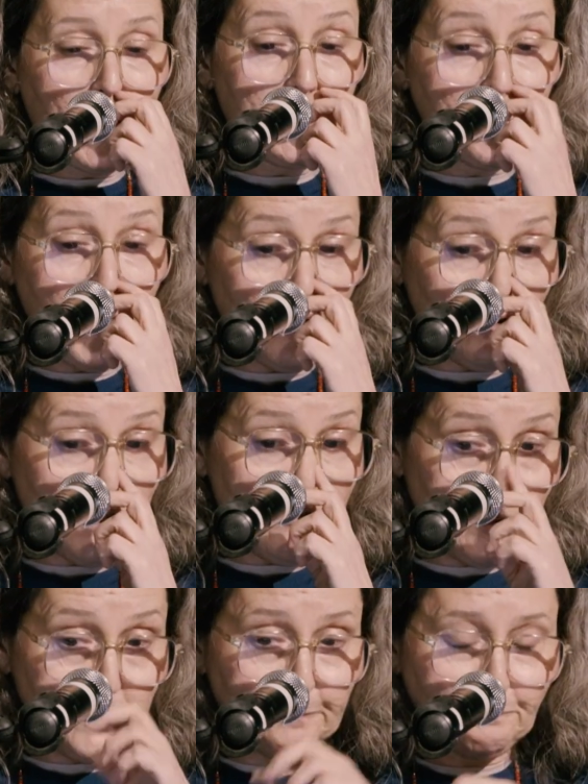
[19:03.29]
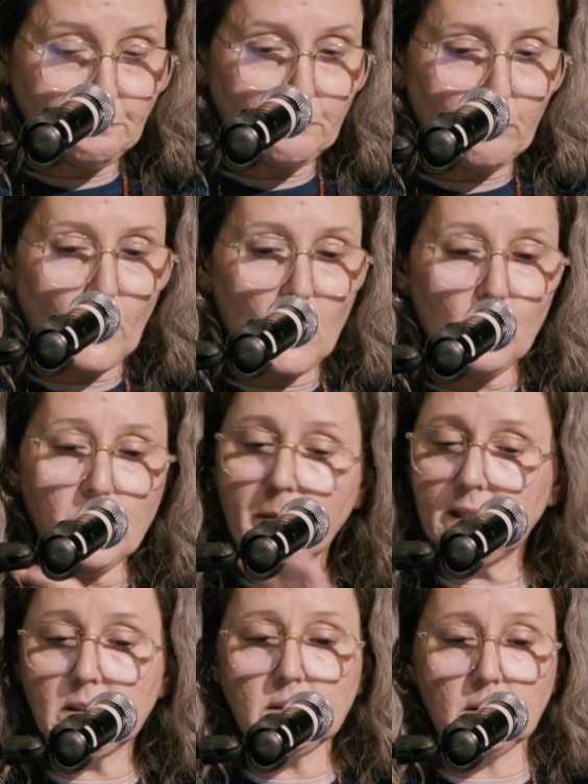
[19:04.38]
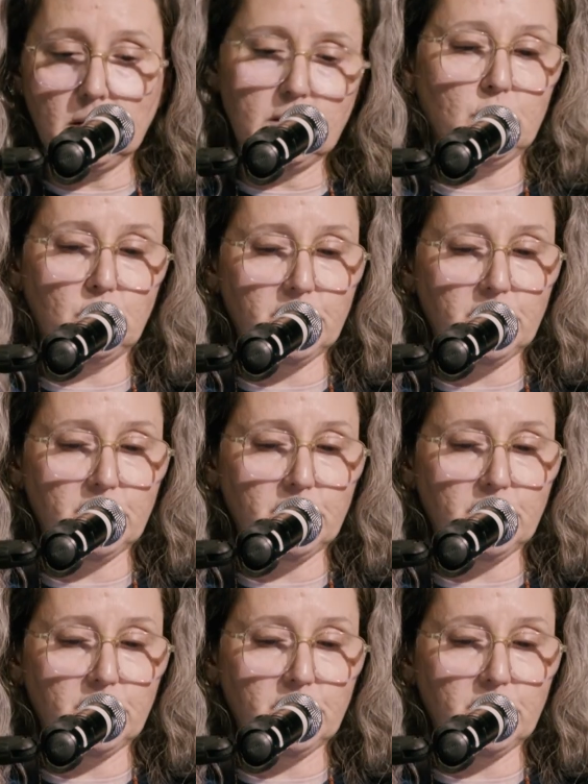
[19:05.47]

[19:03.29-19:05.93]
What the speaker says: At the micro level, we must continue